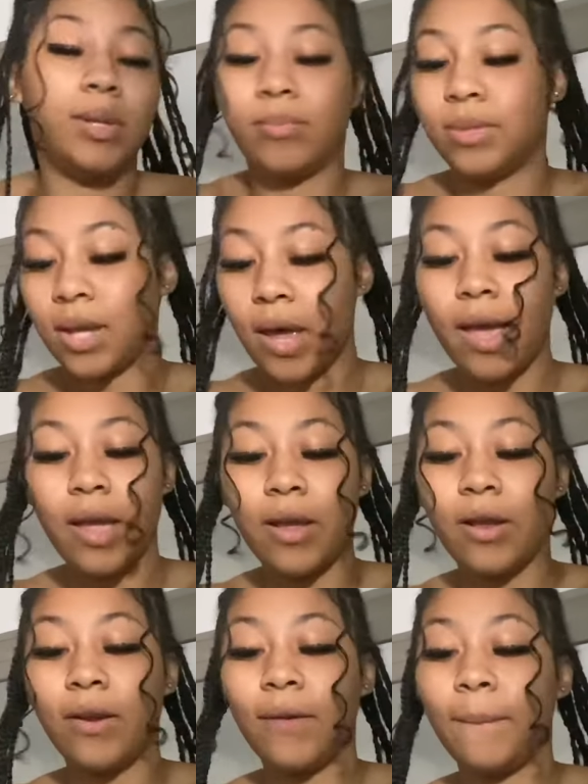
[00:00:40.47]
I'm
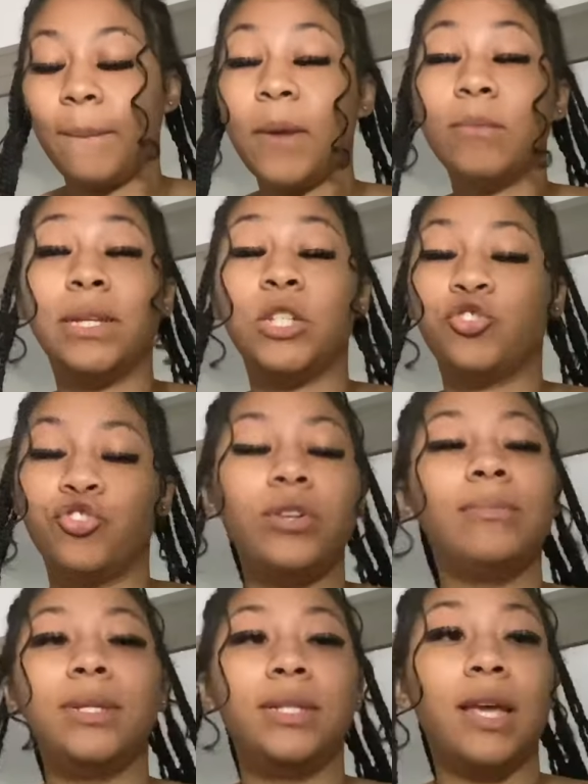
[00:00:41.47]
tired. I'm
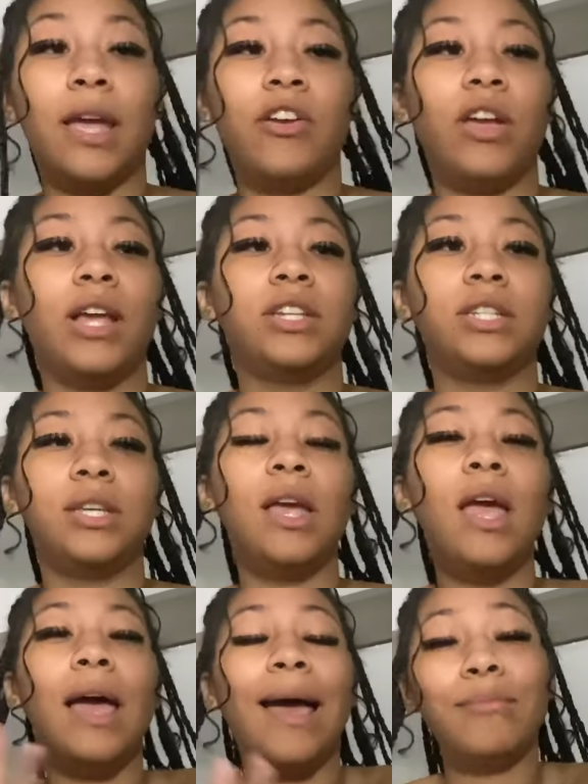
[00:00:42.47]
extremely tired, actually.
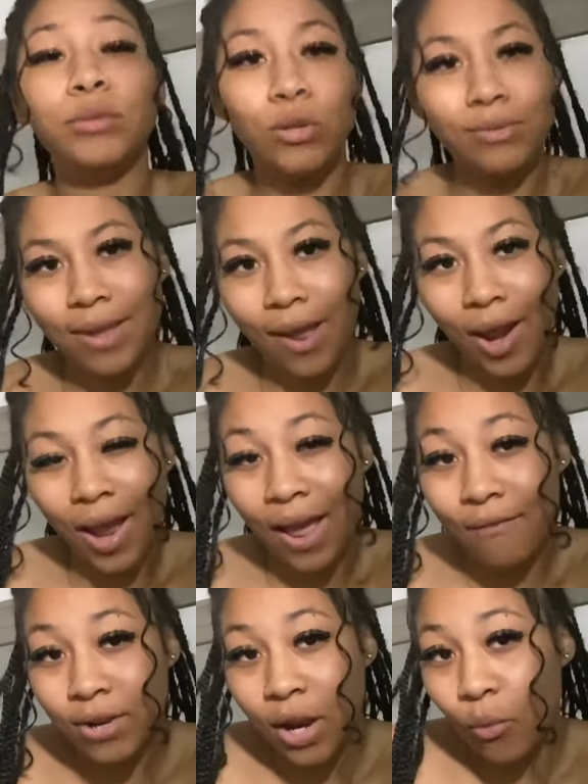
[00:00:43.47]
I'm so tired. I have
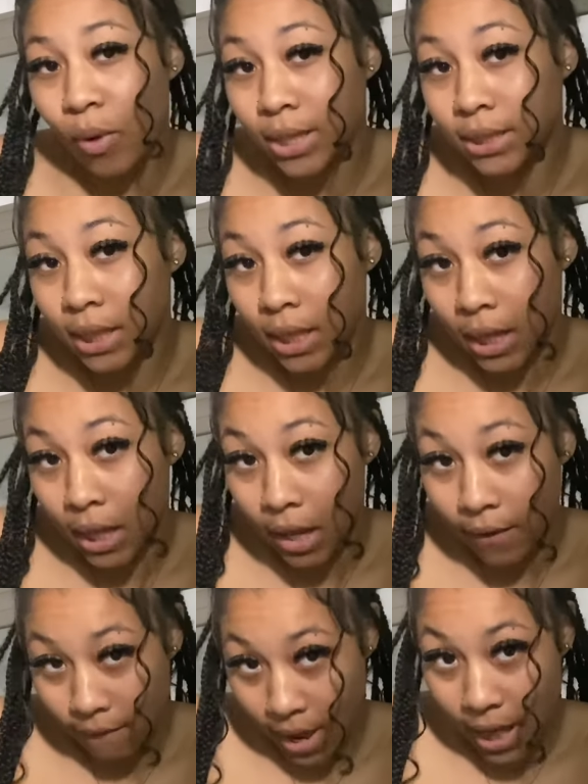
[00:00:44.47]
not watched
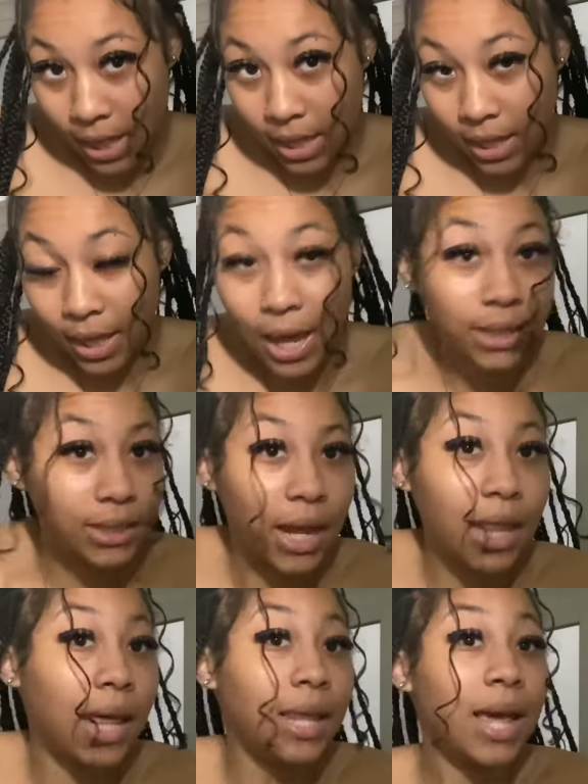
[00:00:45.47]
Love Island last night.
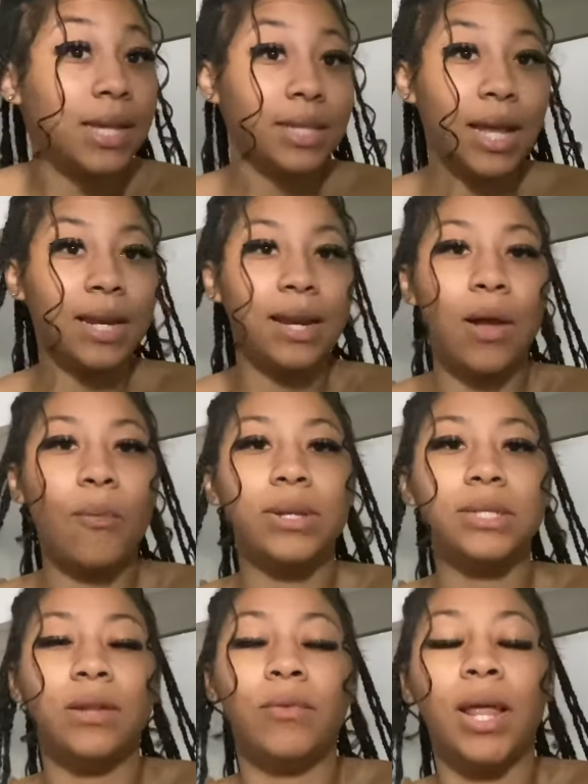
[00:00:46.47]
Like, last night I did not watch
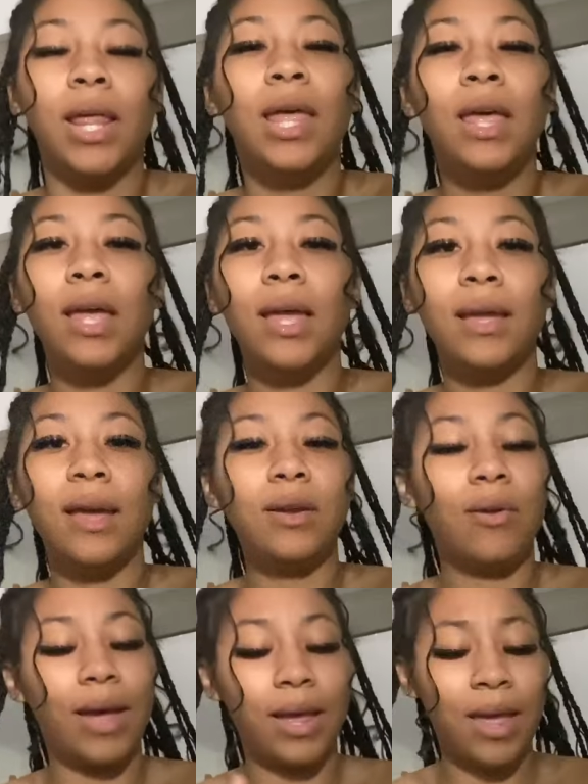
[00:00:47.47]
Love Island. And y'all
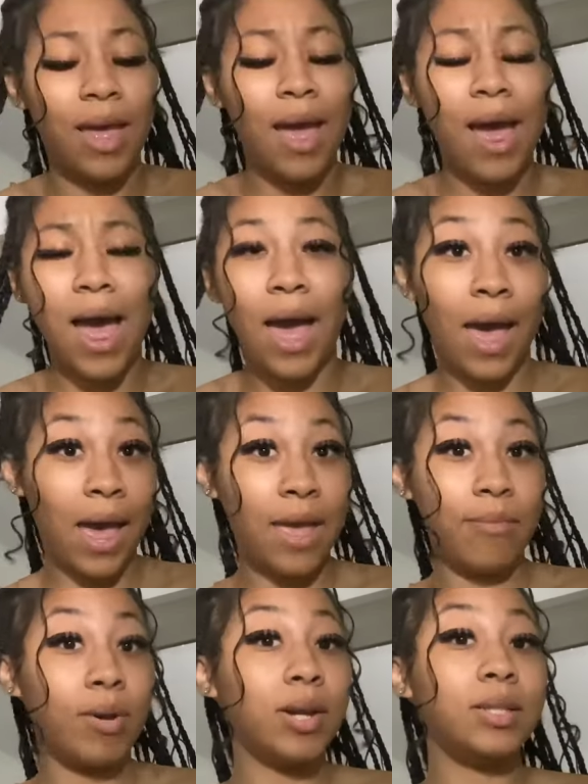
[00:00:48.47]
know, I
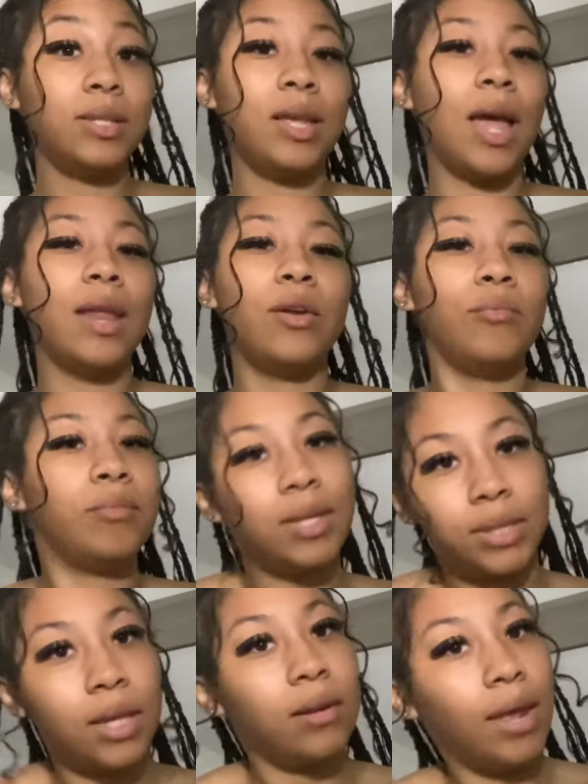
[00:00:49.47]
personally don't
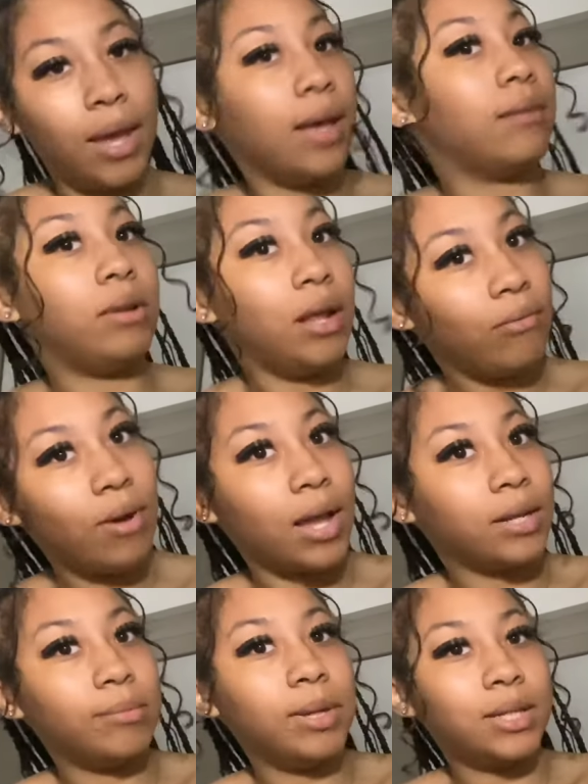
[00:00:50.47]
miss a day of Love
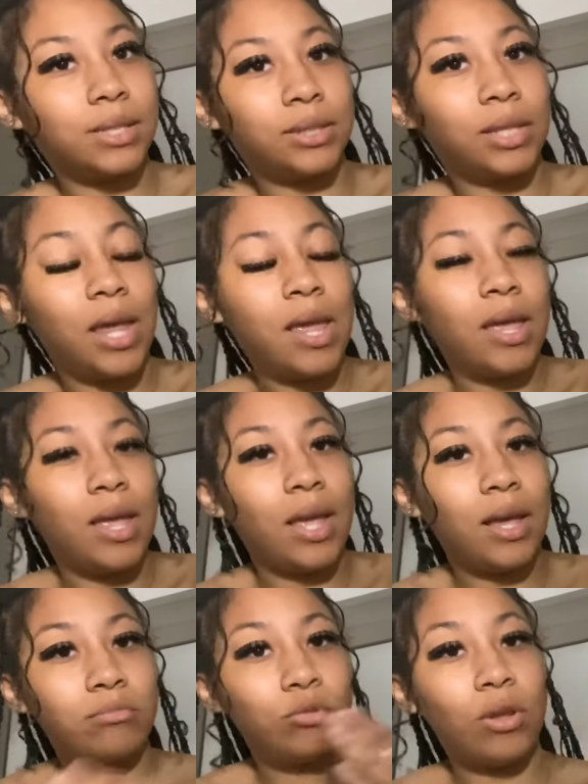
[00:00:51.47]
Island because it
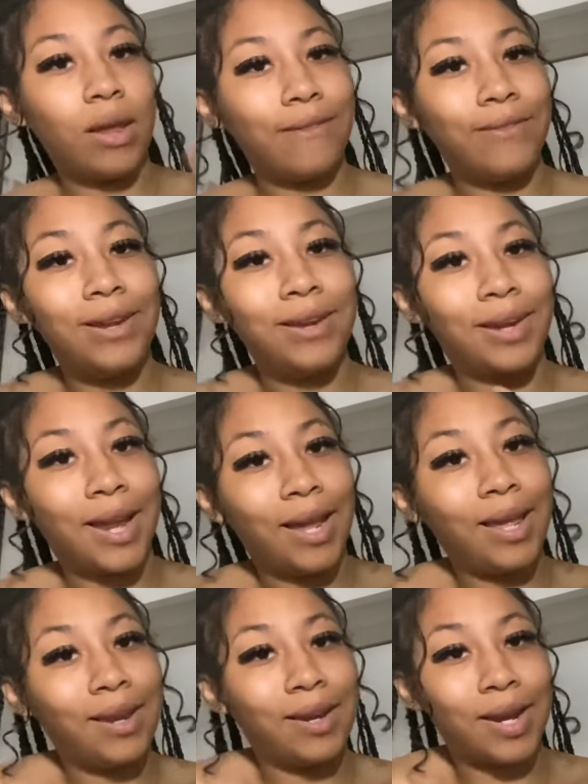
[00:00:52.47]
comes on every night
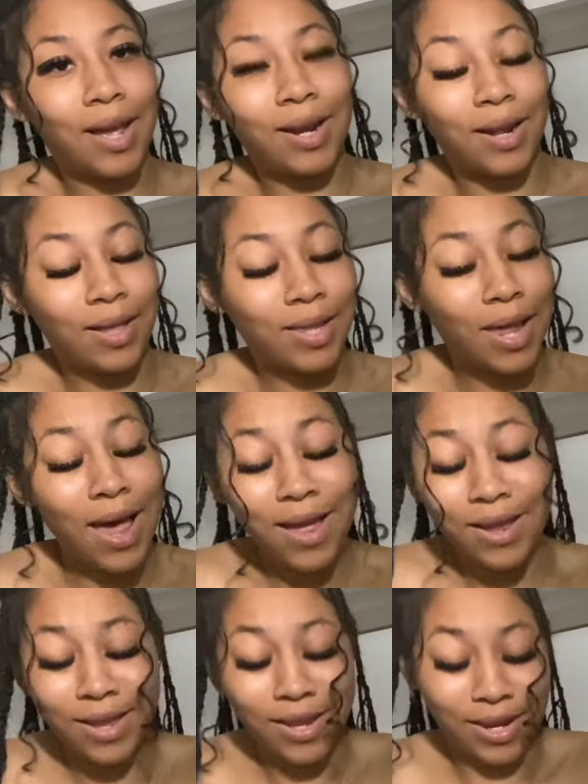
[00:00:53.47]
at 9 o'clock.